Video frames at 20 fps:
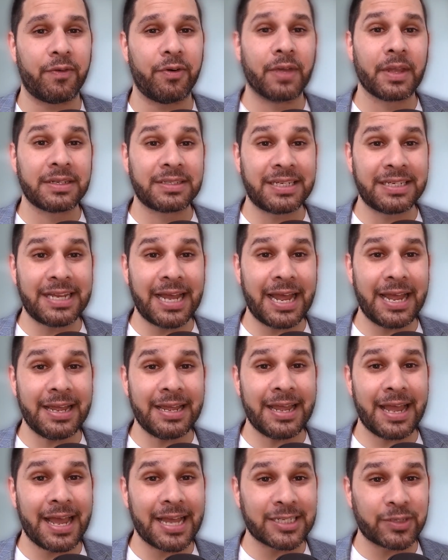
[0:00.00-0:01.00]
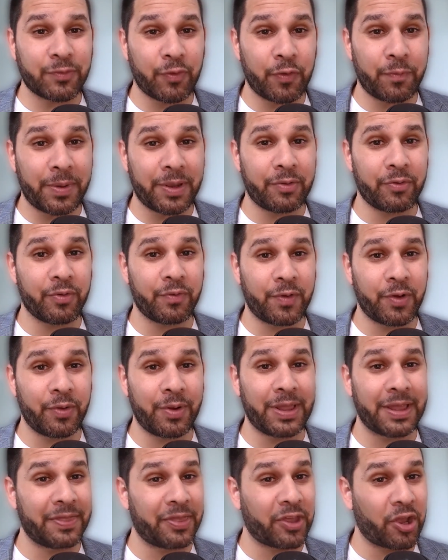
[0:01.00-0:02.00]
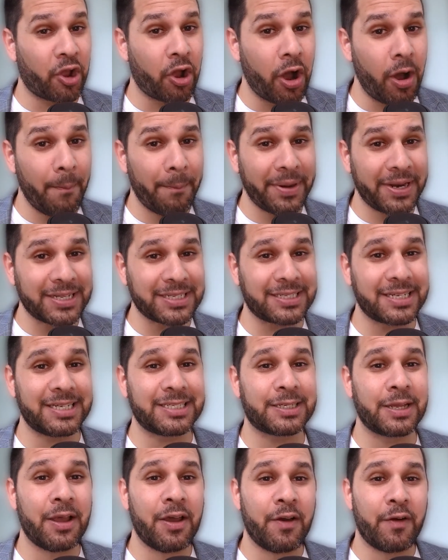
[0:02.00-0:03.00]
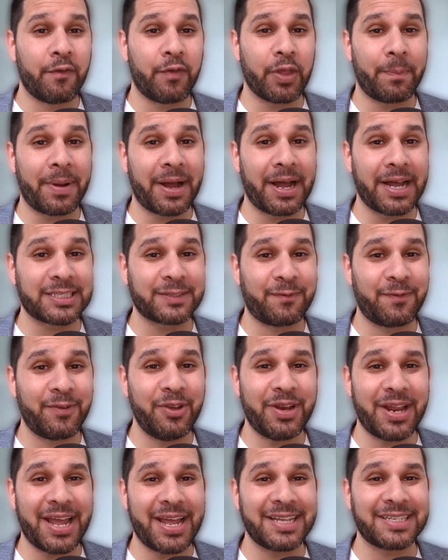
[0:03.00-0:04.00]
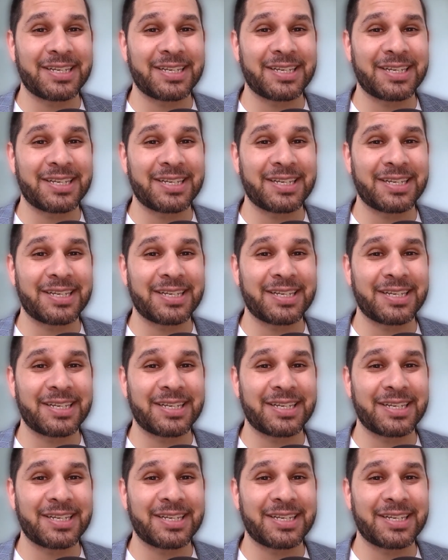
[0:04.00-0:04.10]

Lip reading: Today, as we've been reviewing the competencies for the past few days,